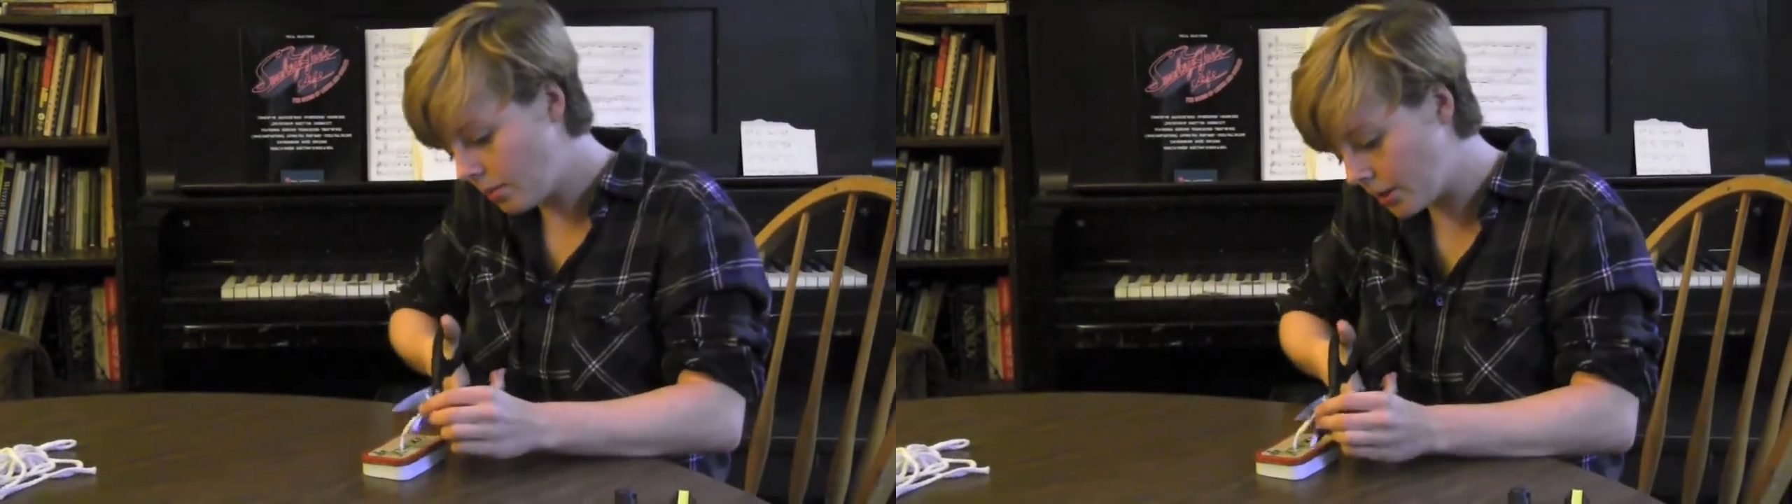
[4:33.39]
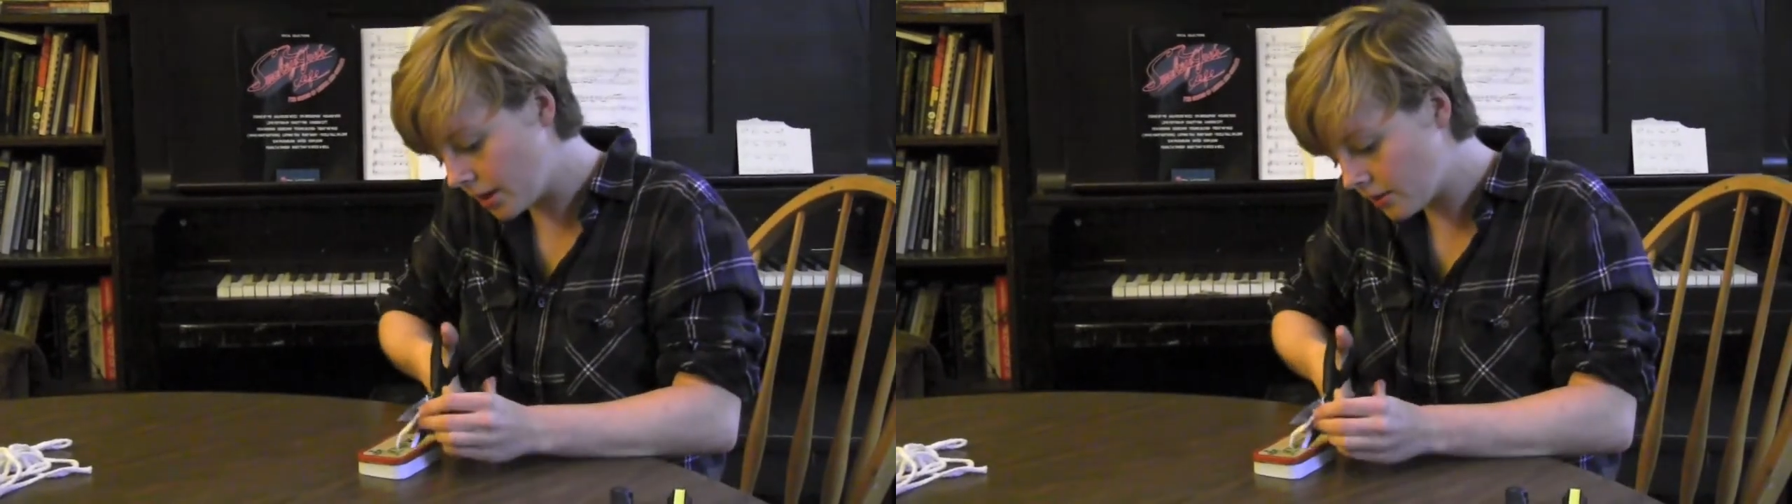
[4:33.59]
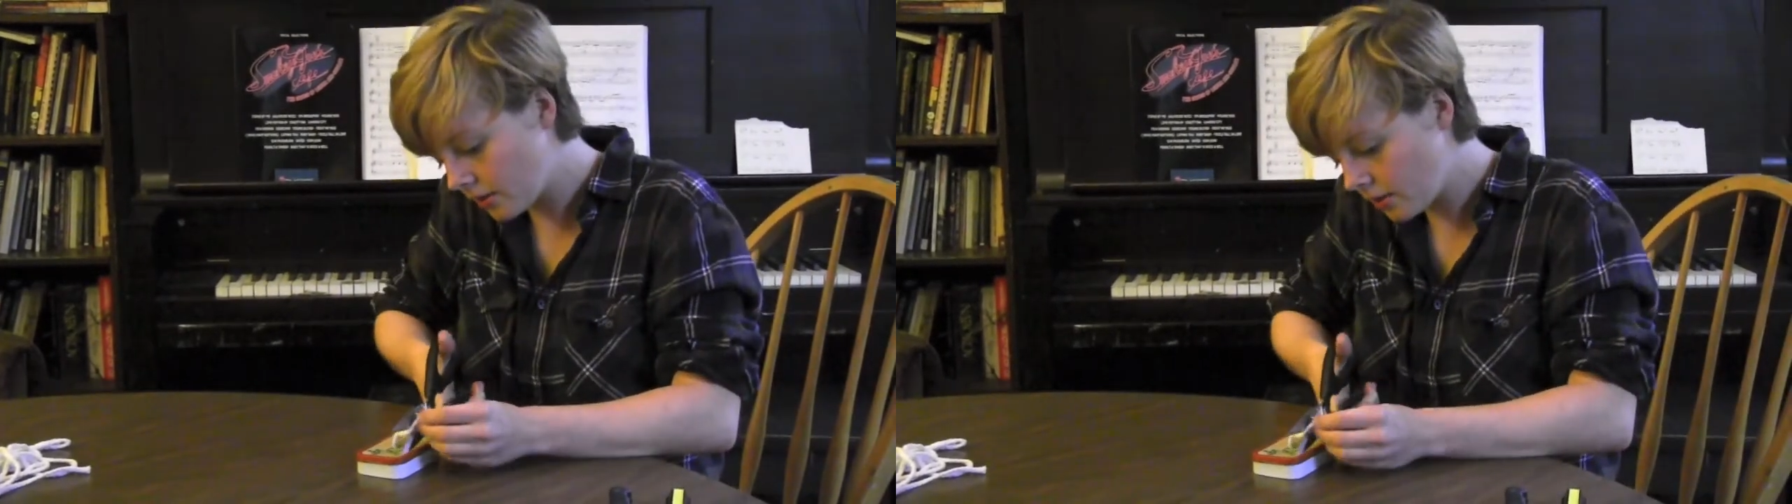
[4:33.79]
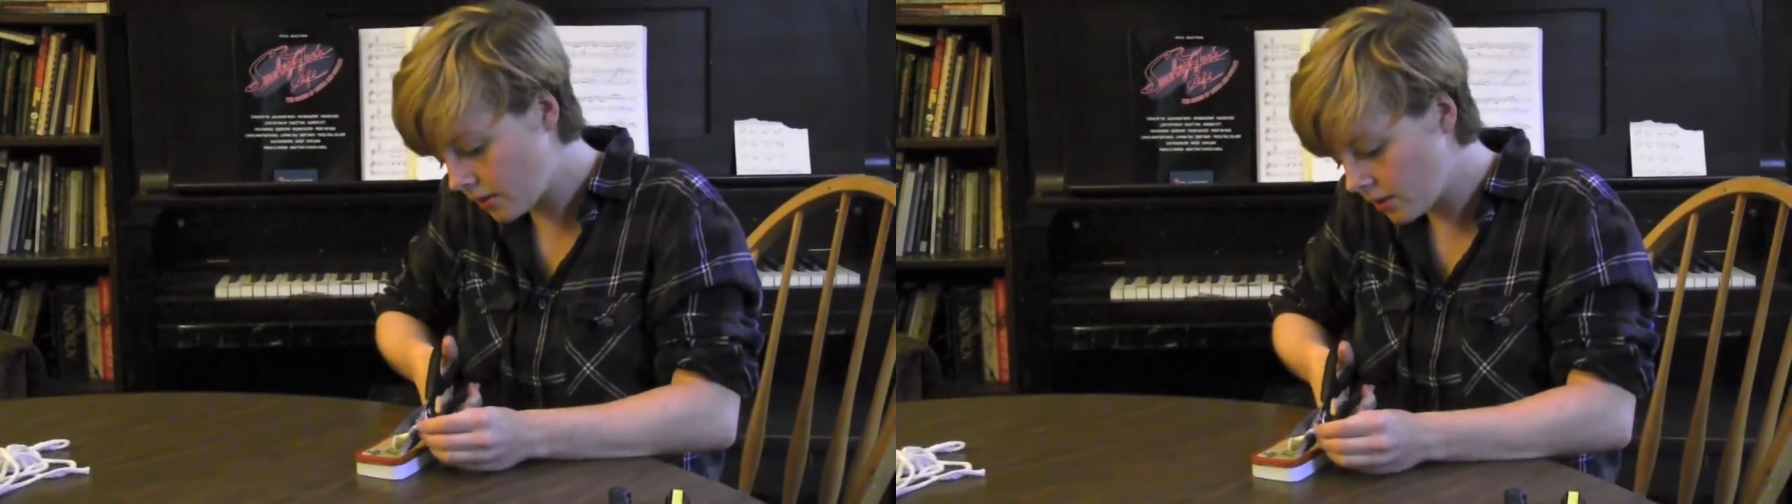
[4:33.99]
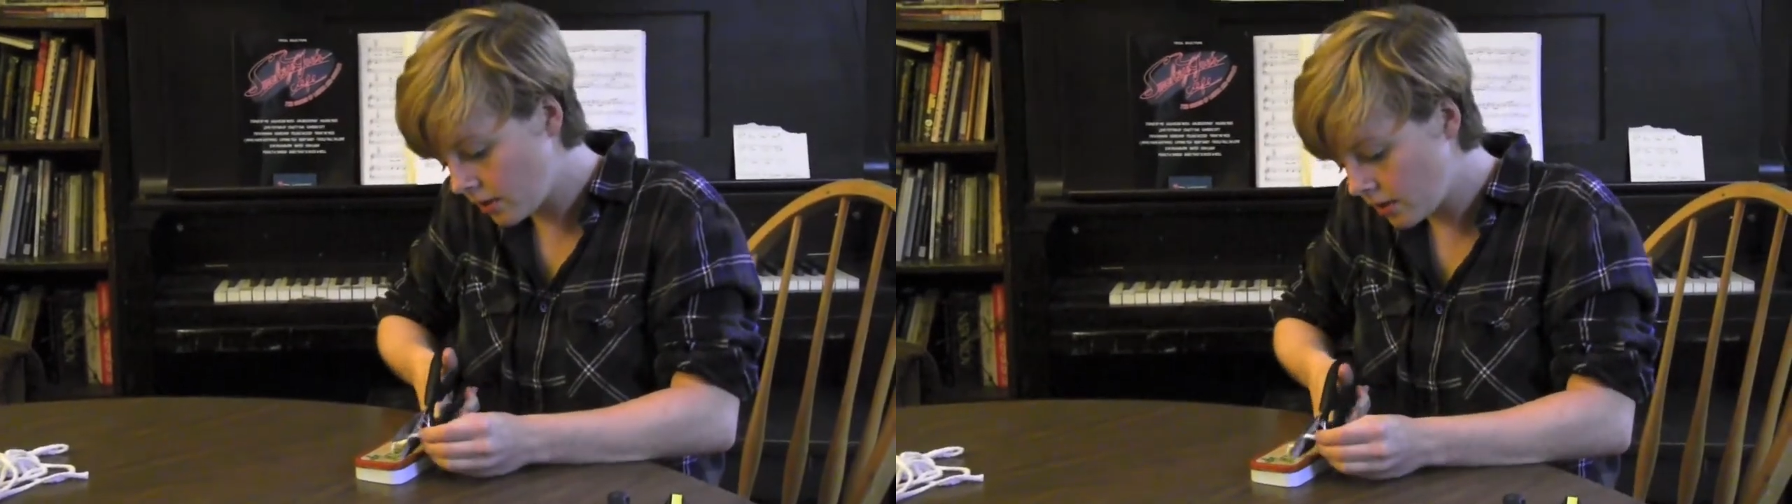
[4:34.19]
But
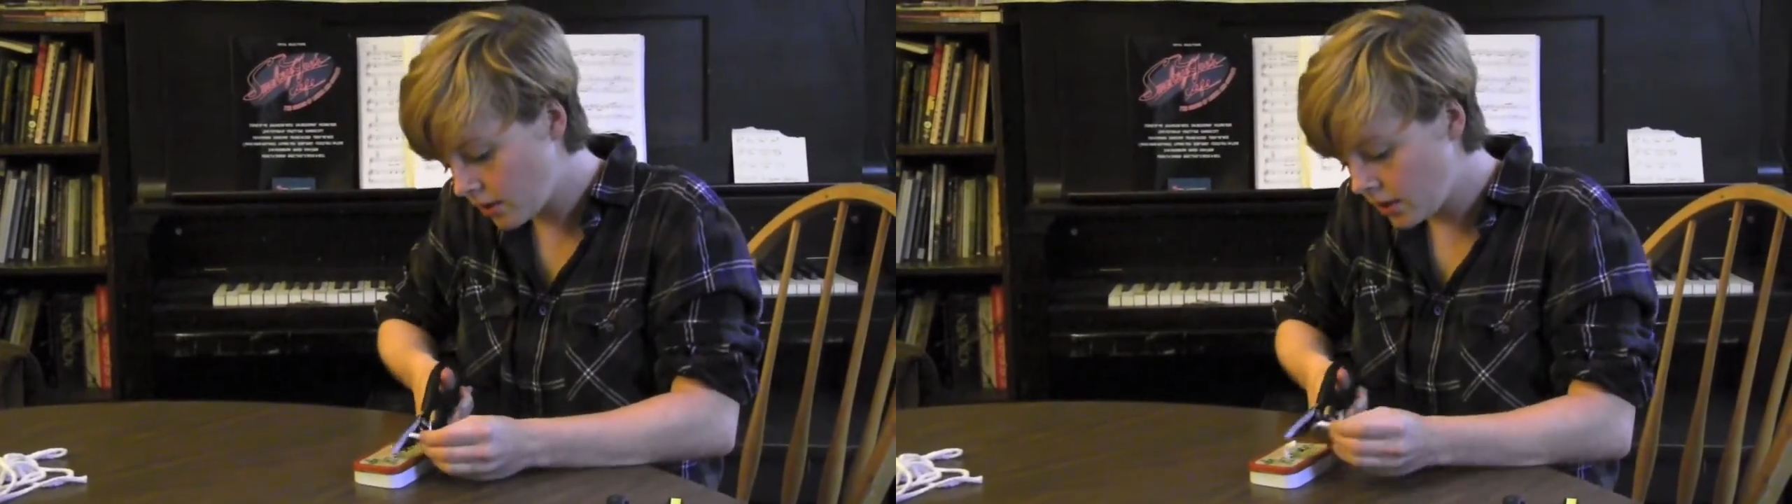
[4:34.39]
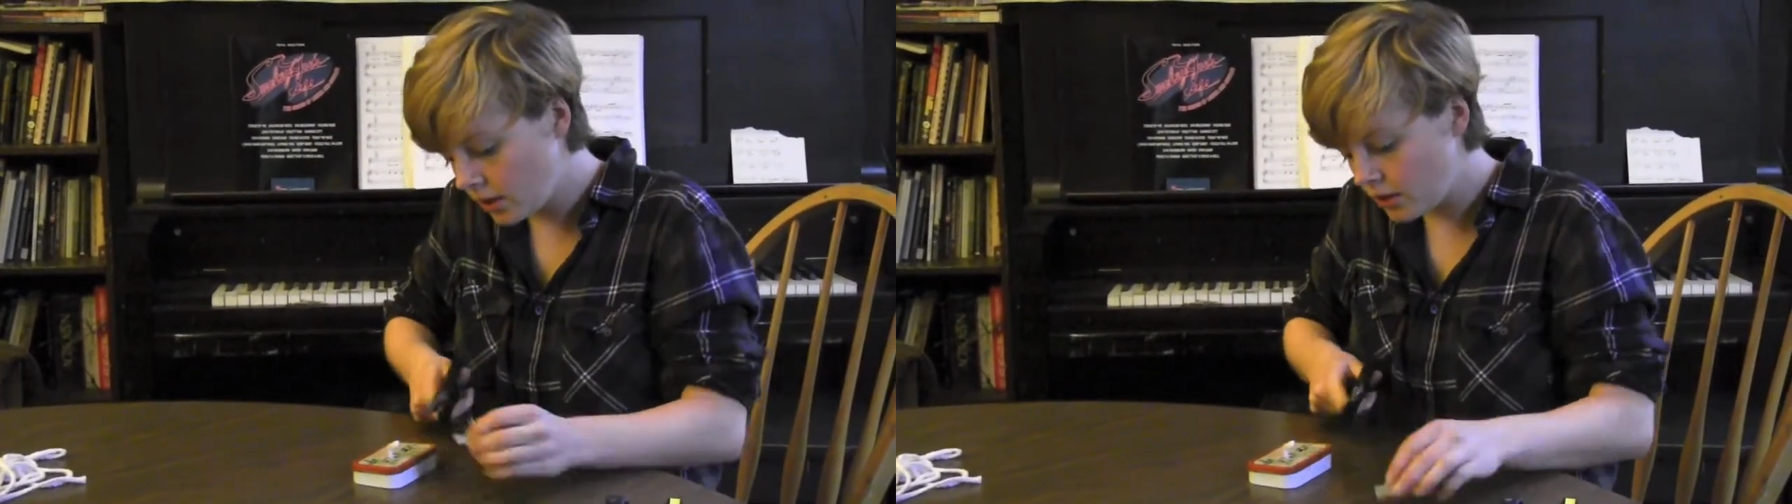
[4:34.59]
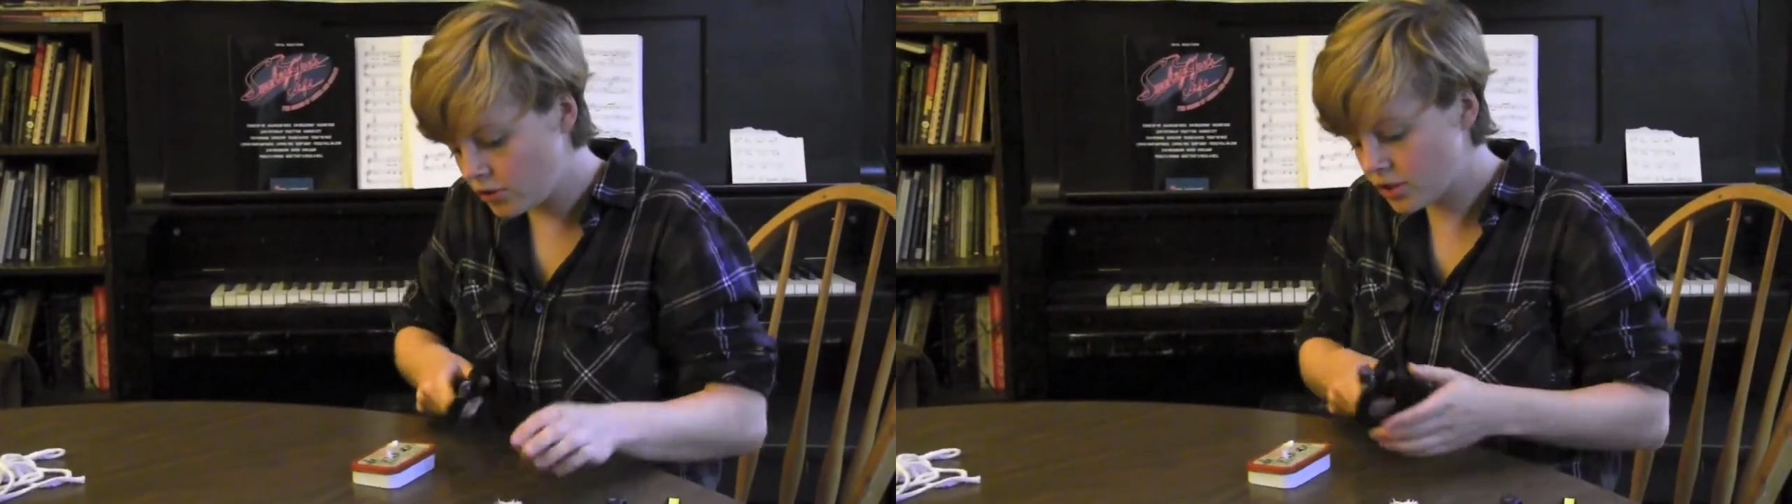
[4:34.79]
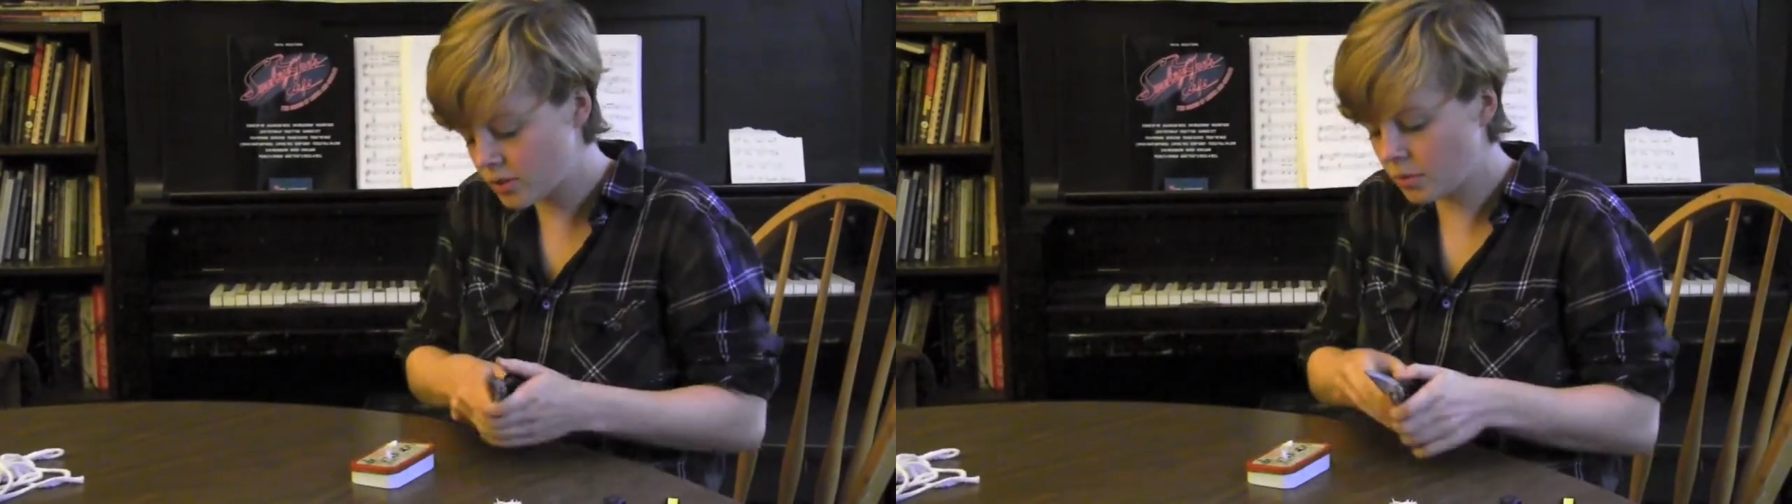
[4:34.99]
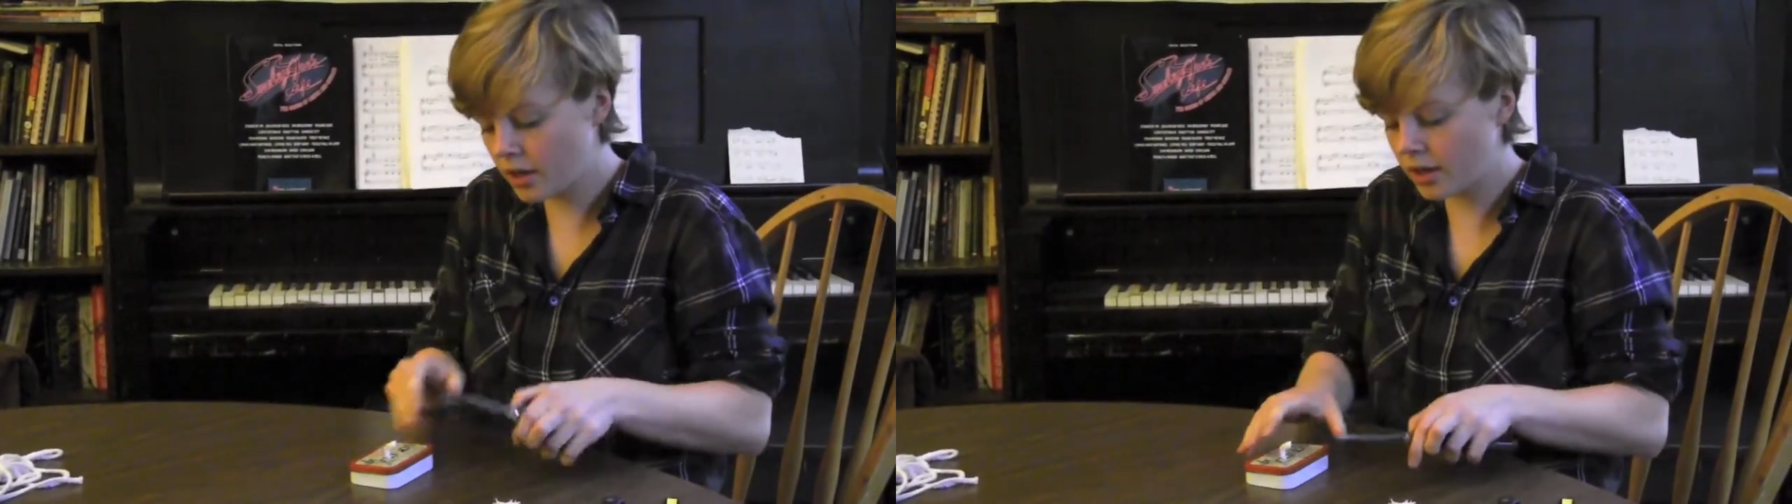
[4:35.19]
you
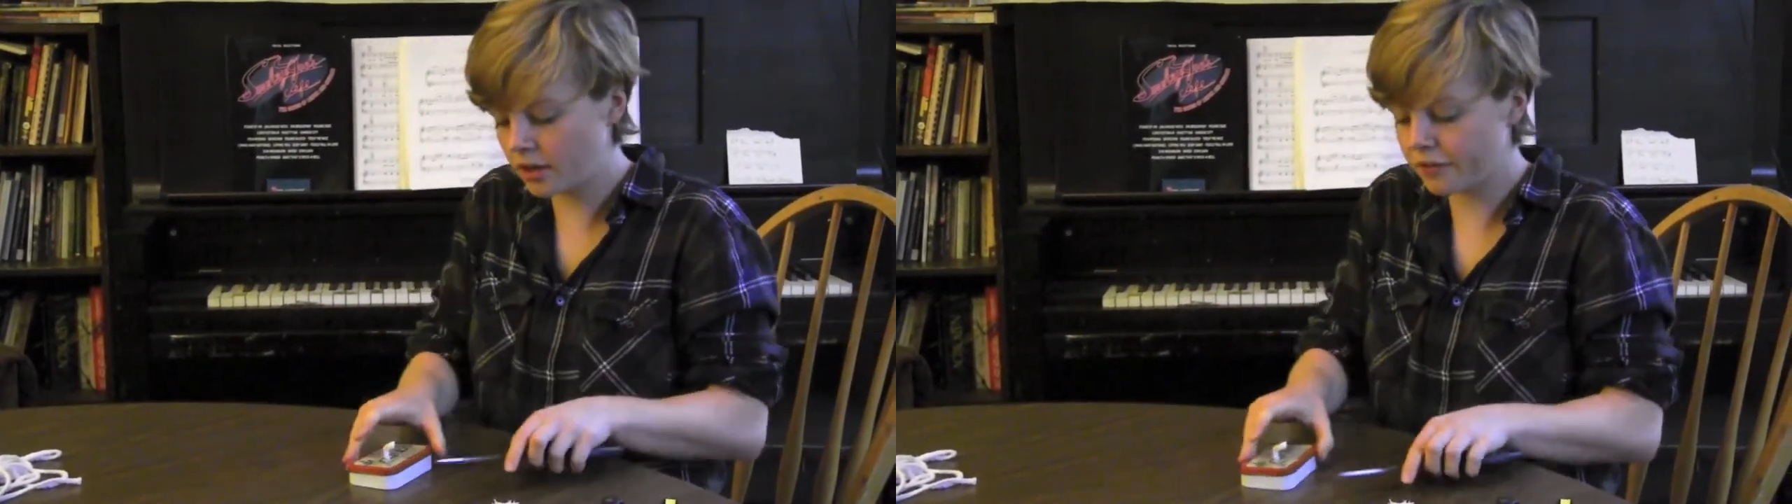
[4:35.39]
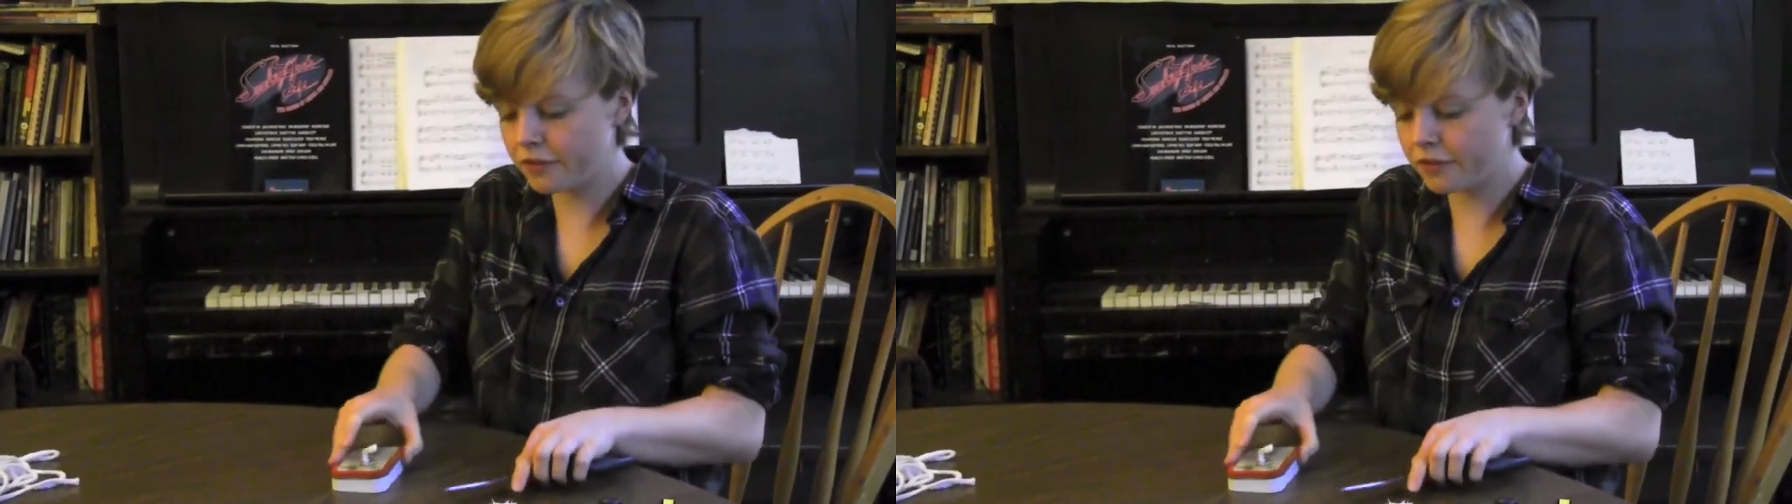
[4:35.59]
just want a